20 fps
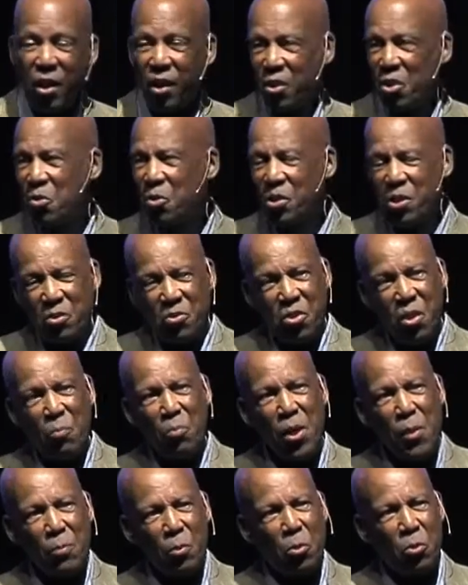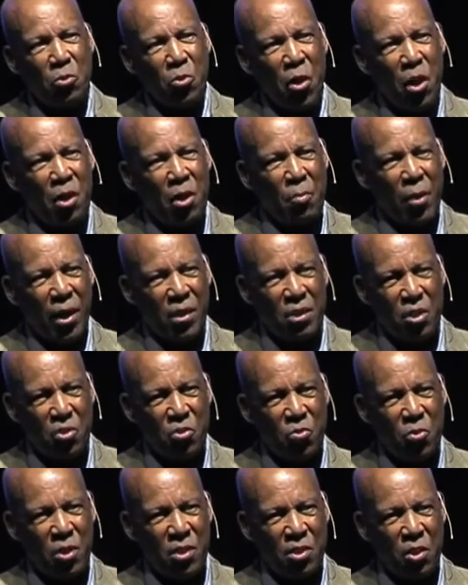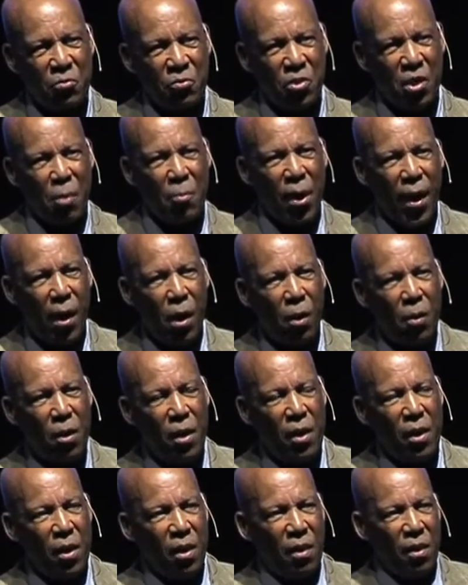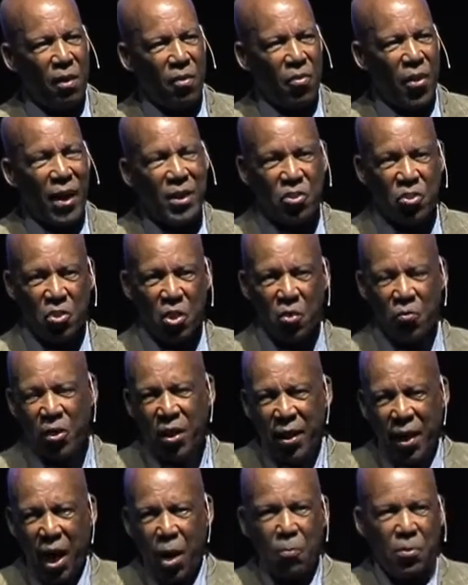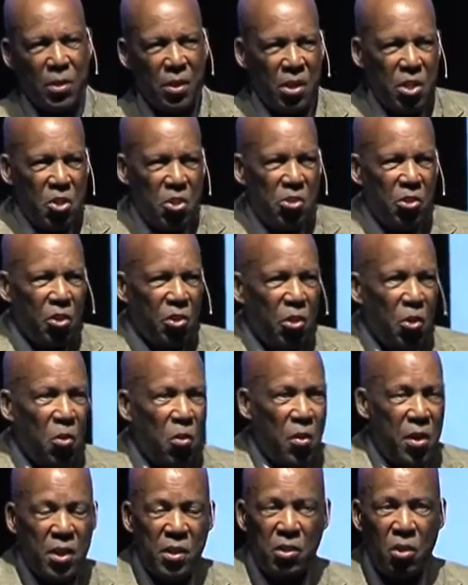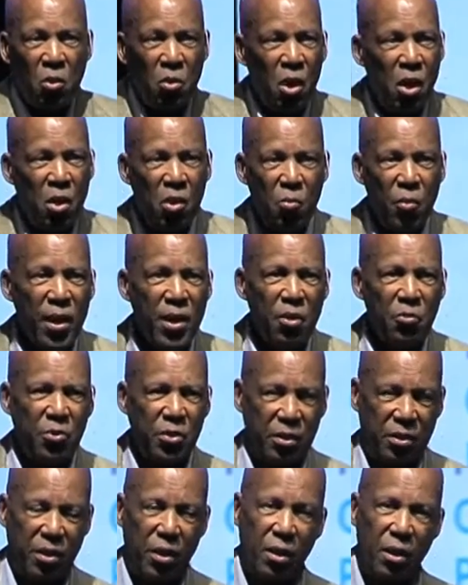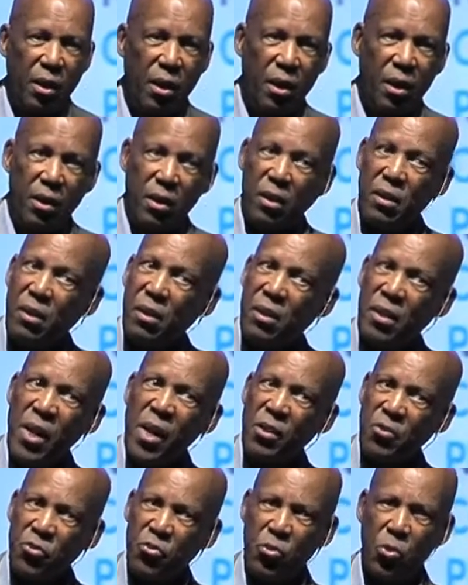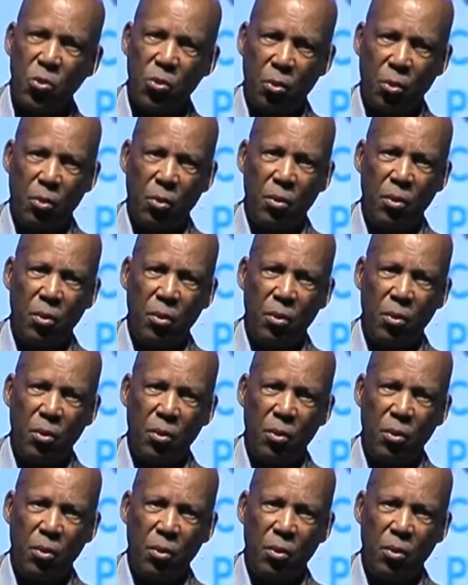You know, there are some people who talk about history as if somehow that stuff that happened years ago, it is no longer relevant. Not true.